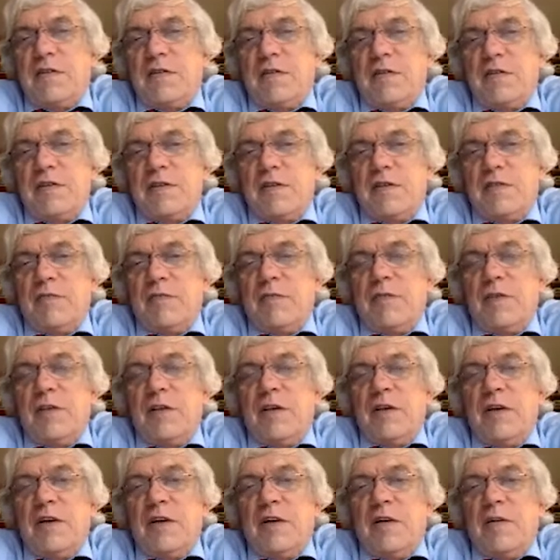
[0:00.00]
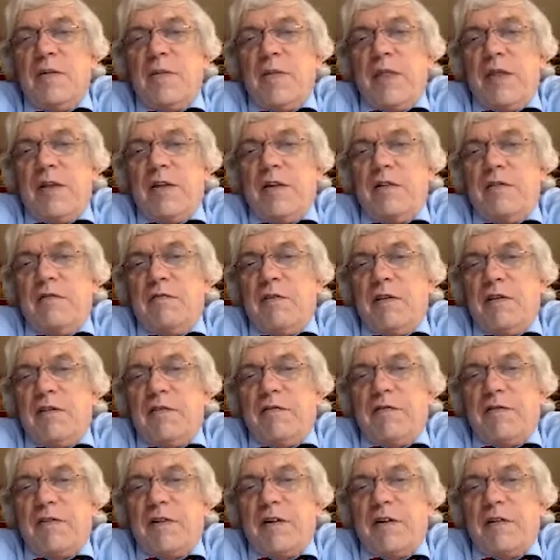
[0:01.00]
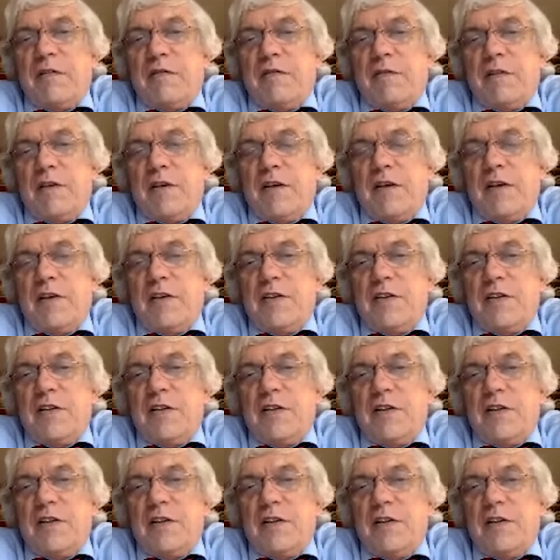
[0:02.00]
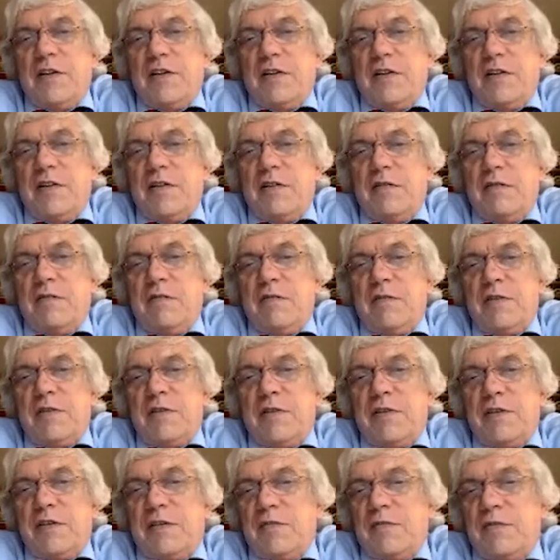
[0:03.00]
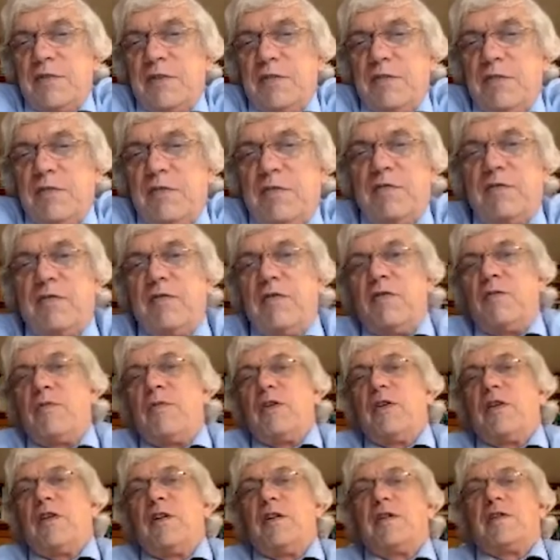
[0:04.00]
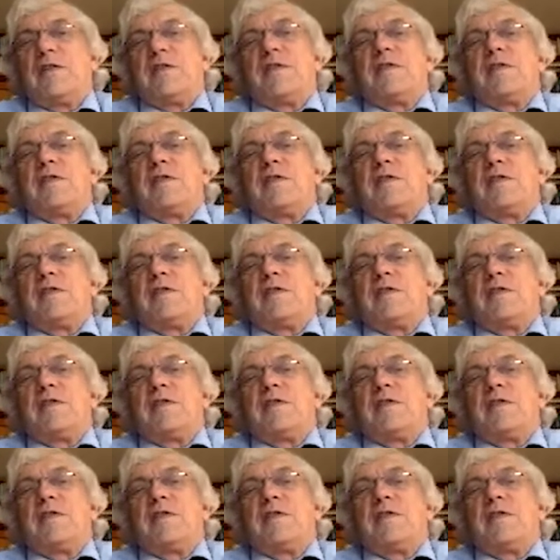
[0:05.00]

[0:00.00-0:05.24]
some rough calculation with some simple formulas,